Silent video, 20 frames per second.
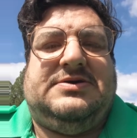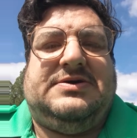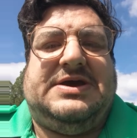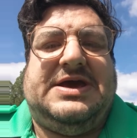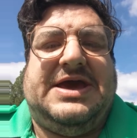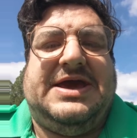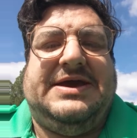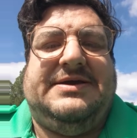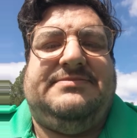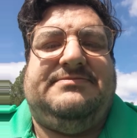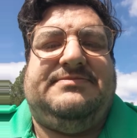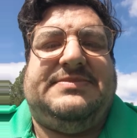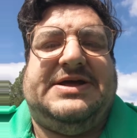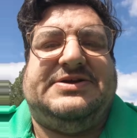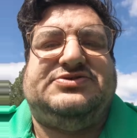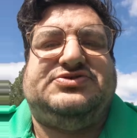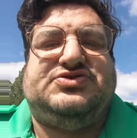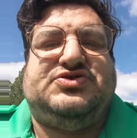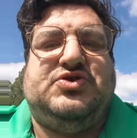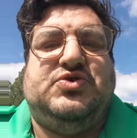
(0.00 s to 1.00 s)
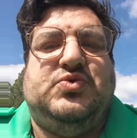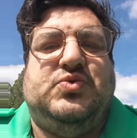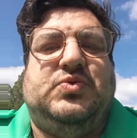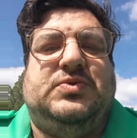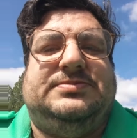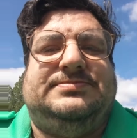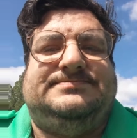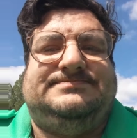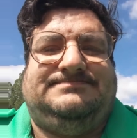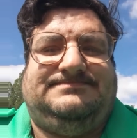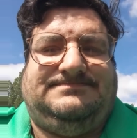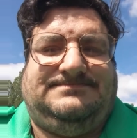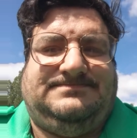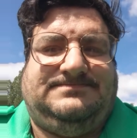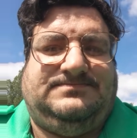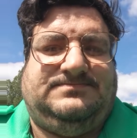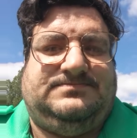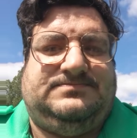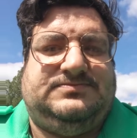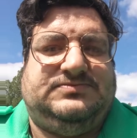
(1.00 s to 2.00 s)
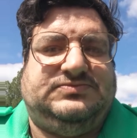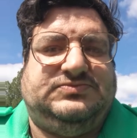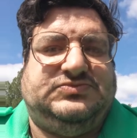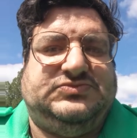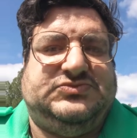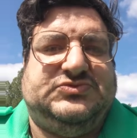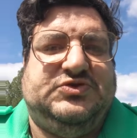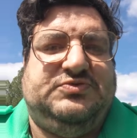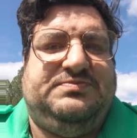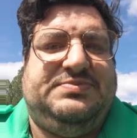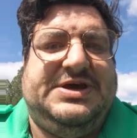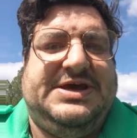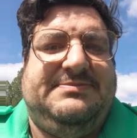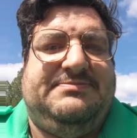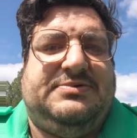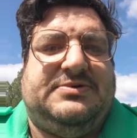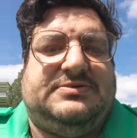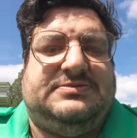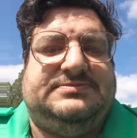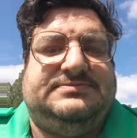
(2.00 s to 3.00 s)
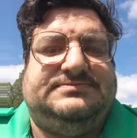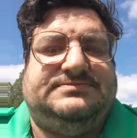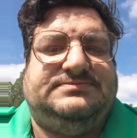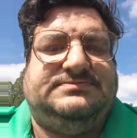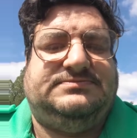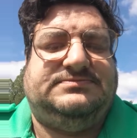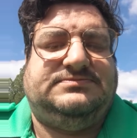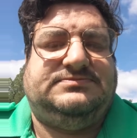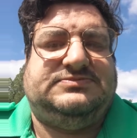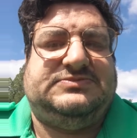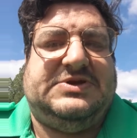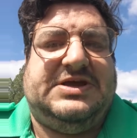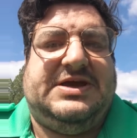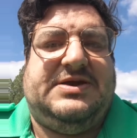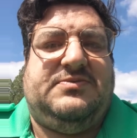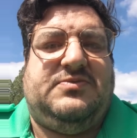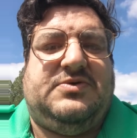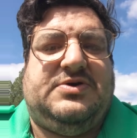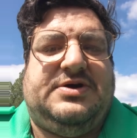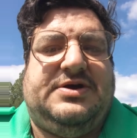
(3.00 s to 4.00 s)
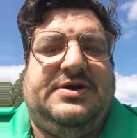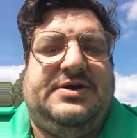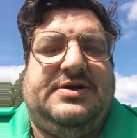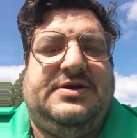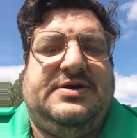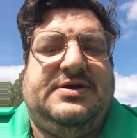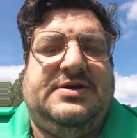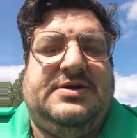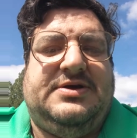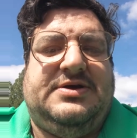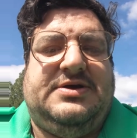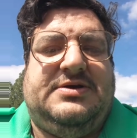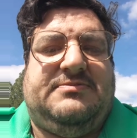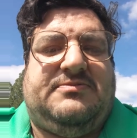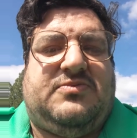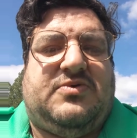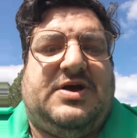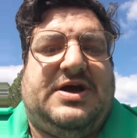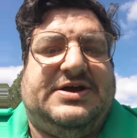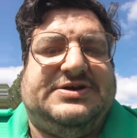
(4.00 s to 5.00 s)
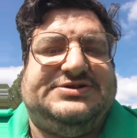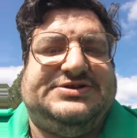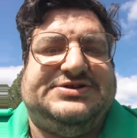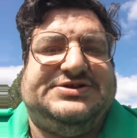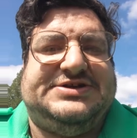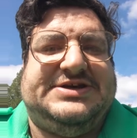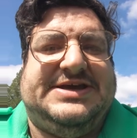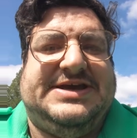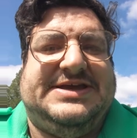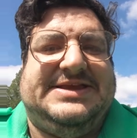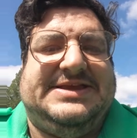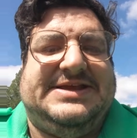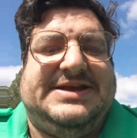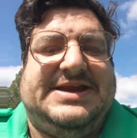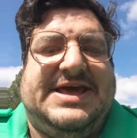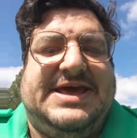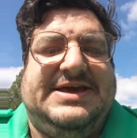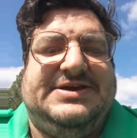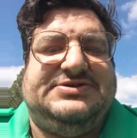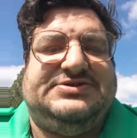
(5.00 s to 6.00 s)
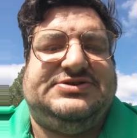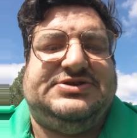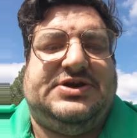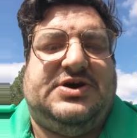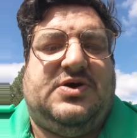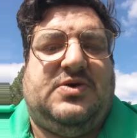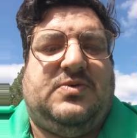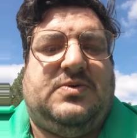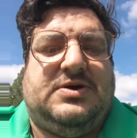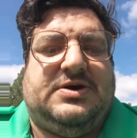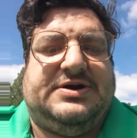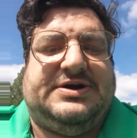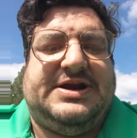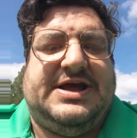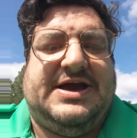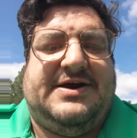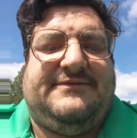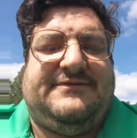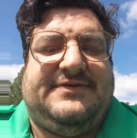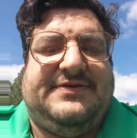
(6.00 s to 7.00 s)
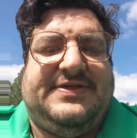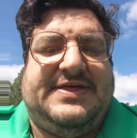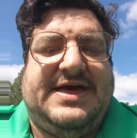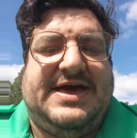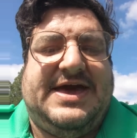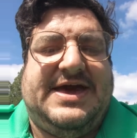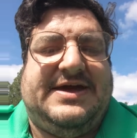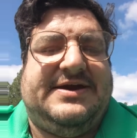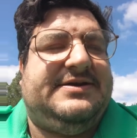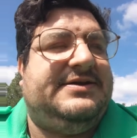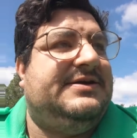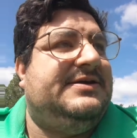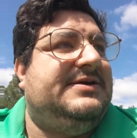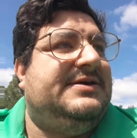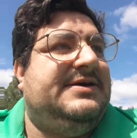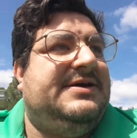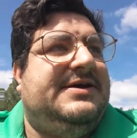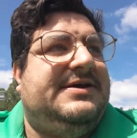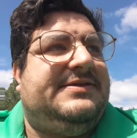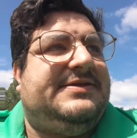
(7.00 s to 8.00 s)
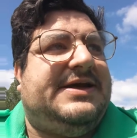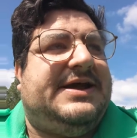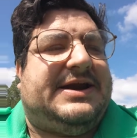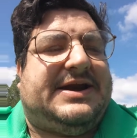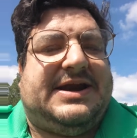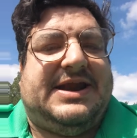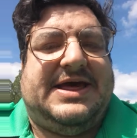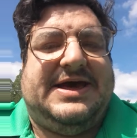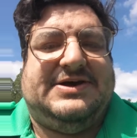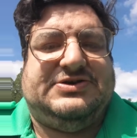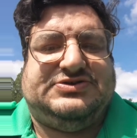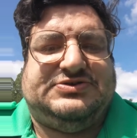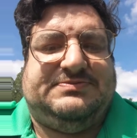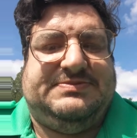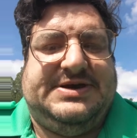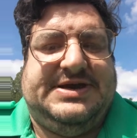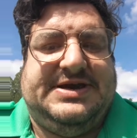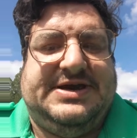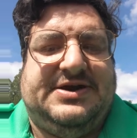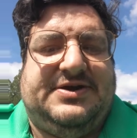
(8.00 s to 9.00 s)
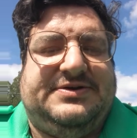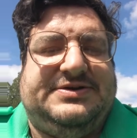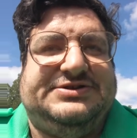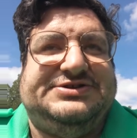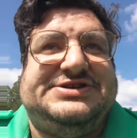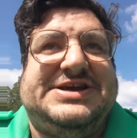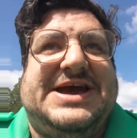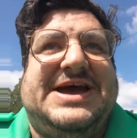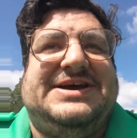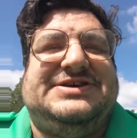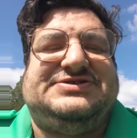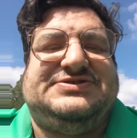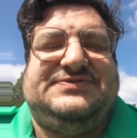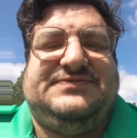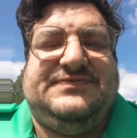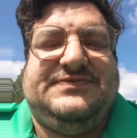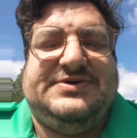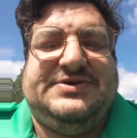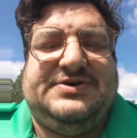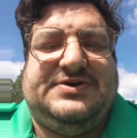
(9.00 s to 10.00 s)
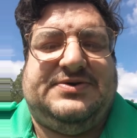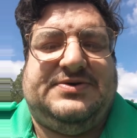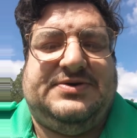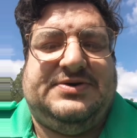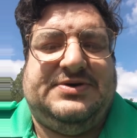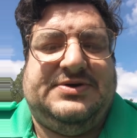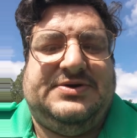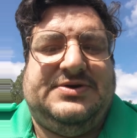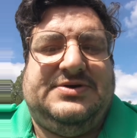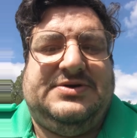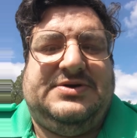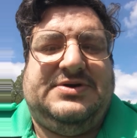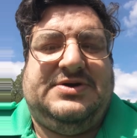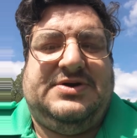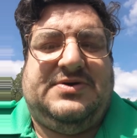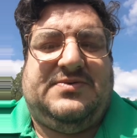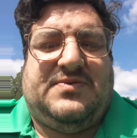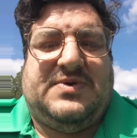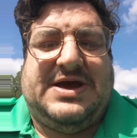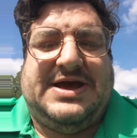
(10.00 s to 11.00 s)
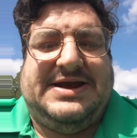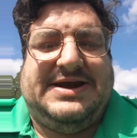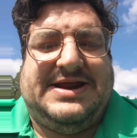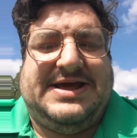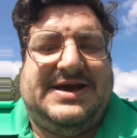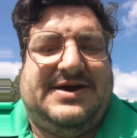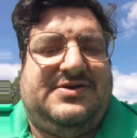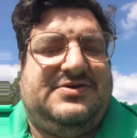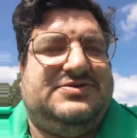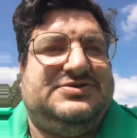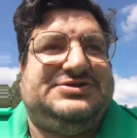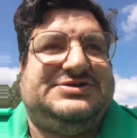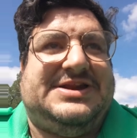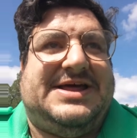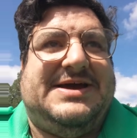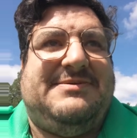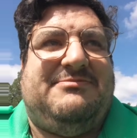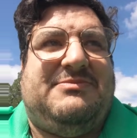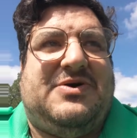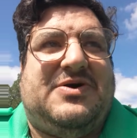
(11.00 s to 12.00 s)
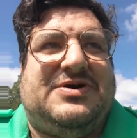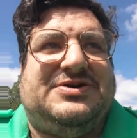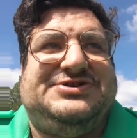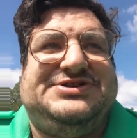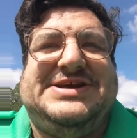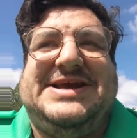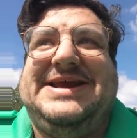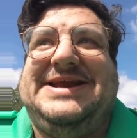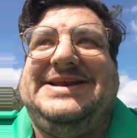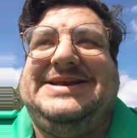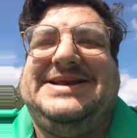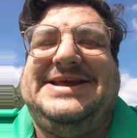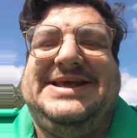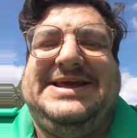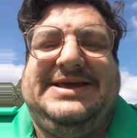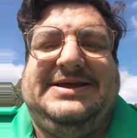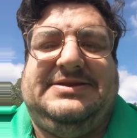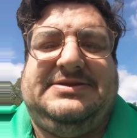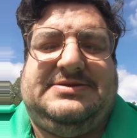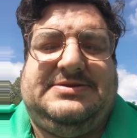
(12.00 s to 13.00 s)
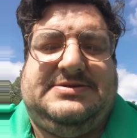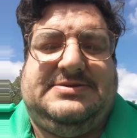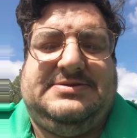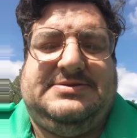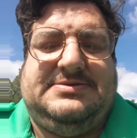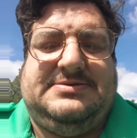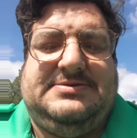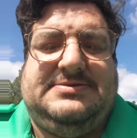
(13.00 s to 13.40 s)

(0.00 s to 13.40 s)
Okay, that's two people. And we're in the process of getting the dates and all worked out for that. That class will be held in Jacksonville. Right now it looks like March 18th